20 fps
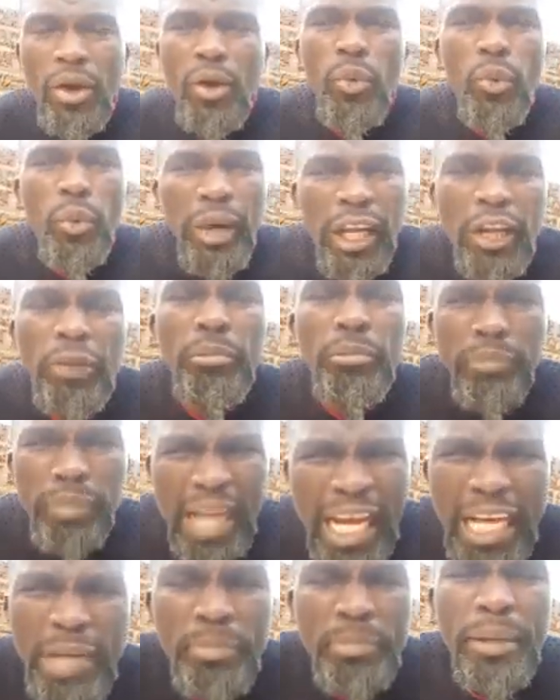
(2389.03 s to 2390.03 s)
Will
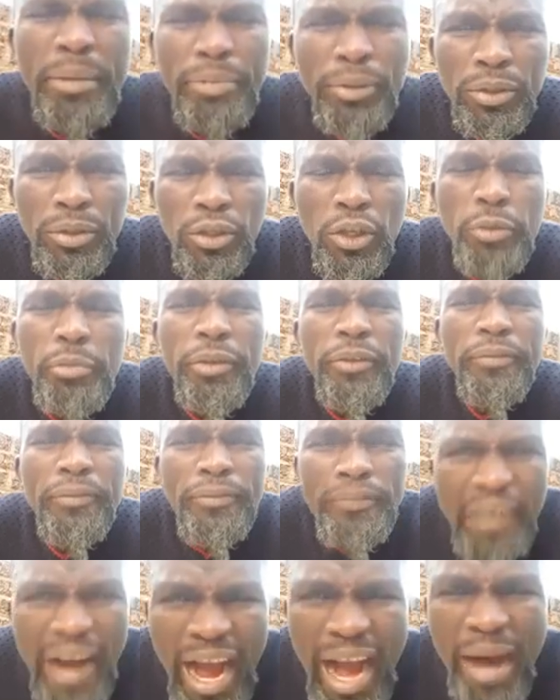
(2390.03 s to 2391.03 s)
black people not be
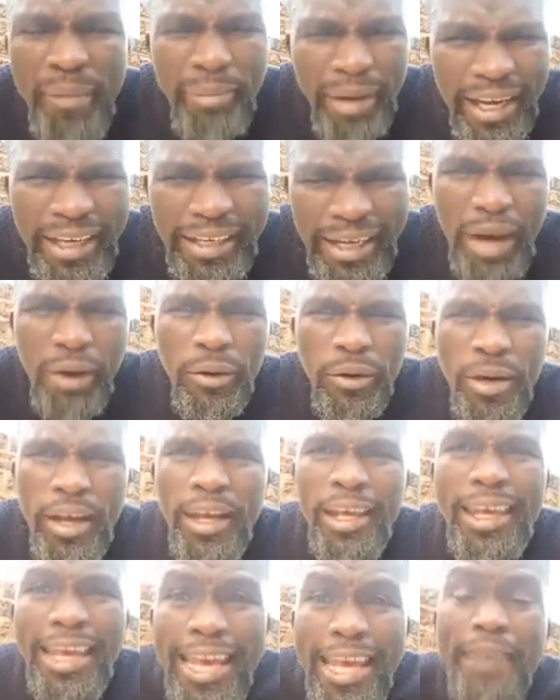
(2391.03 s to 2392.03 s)
far by now
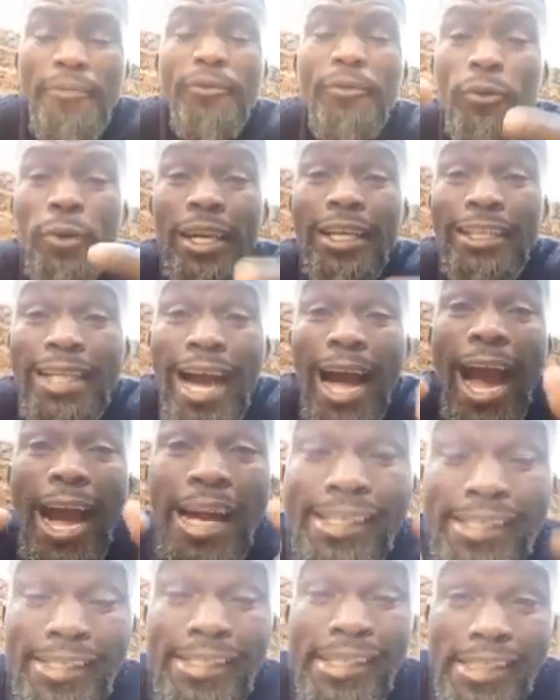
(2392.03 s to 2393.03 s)
if we had
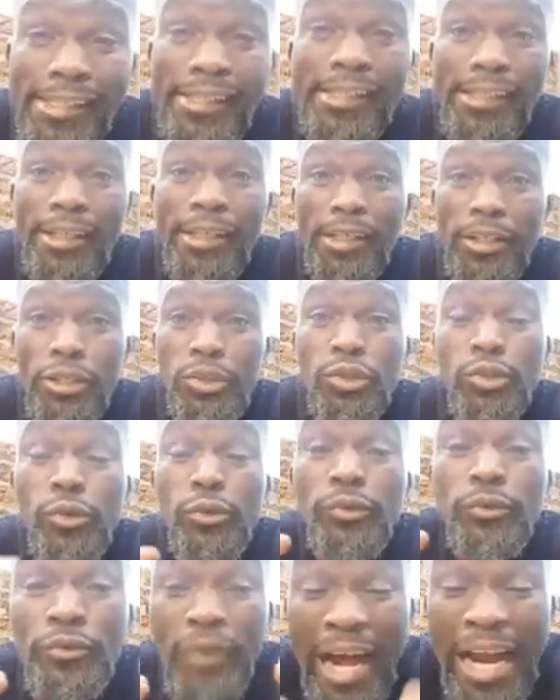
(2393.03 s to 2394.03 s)
access to
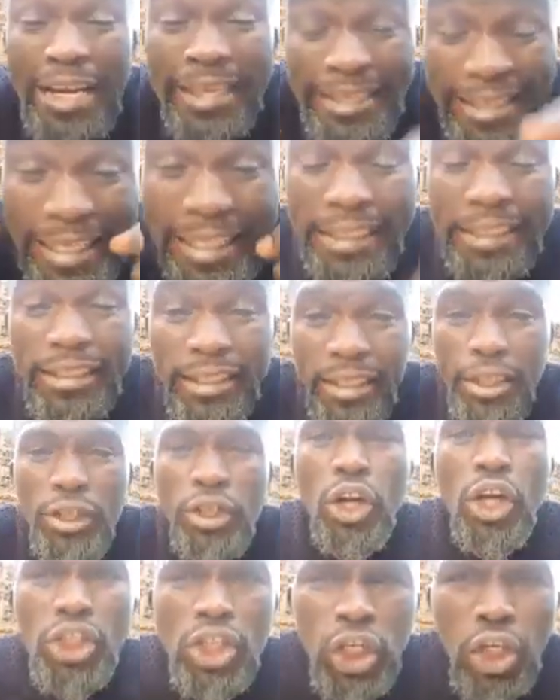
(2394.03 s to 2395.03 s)
funding,
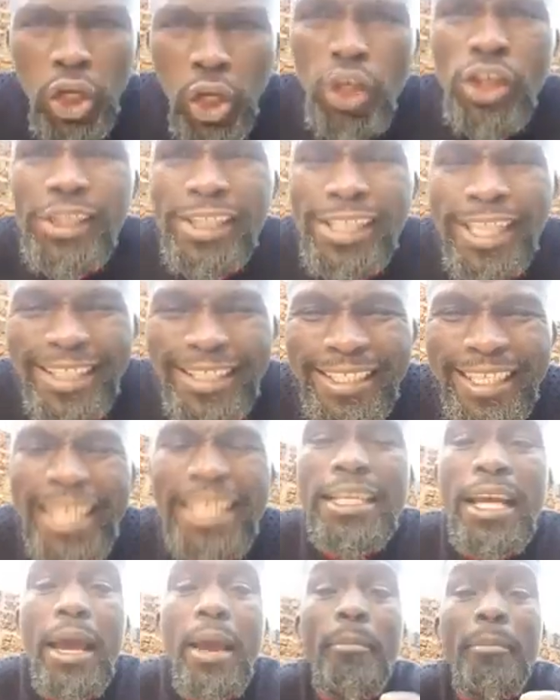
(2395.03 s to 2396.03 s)
not loans and
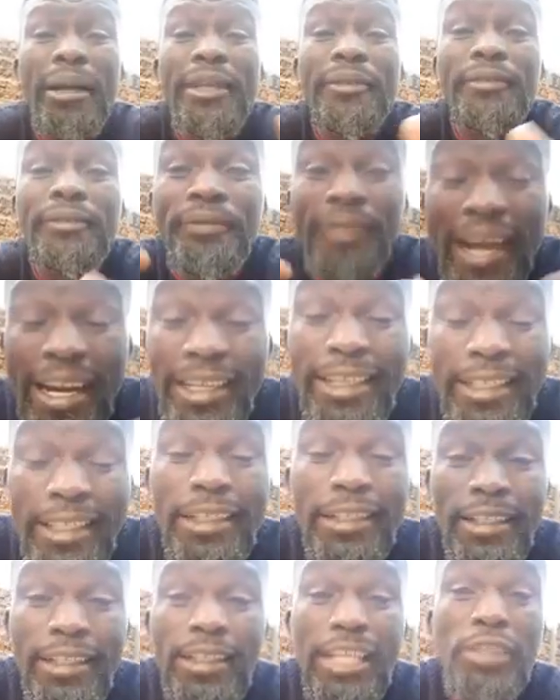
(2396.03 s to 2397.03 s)
debt, but funding
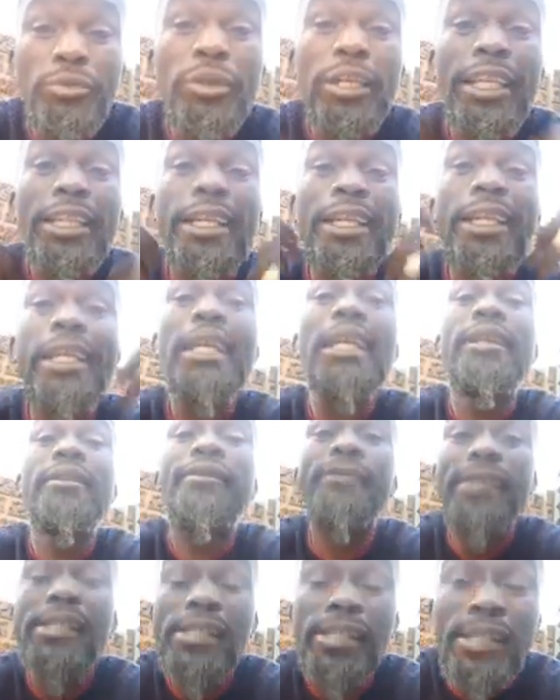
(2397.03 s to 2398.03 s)
that we can
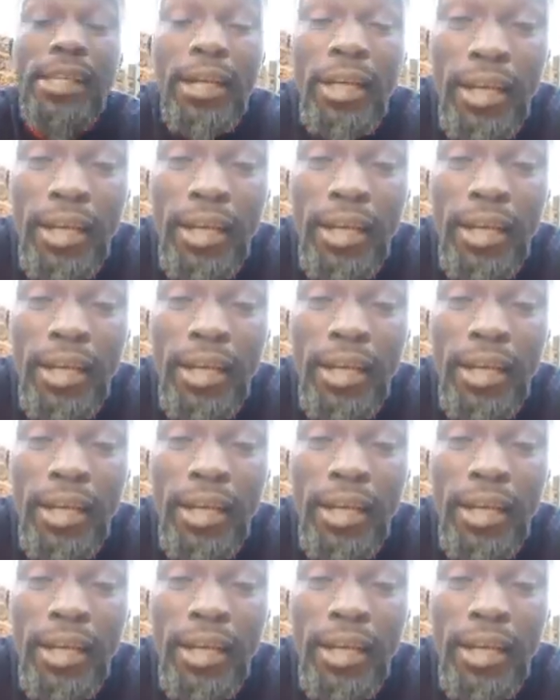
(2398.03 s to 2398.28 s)
reinvest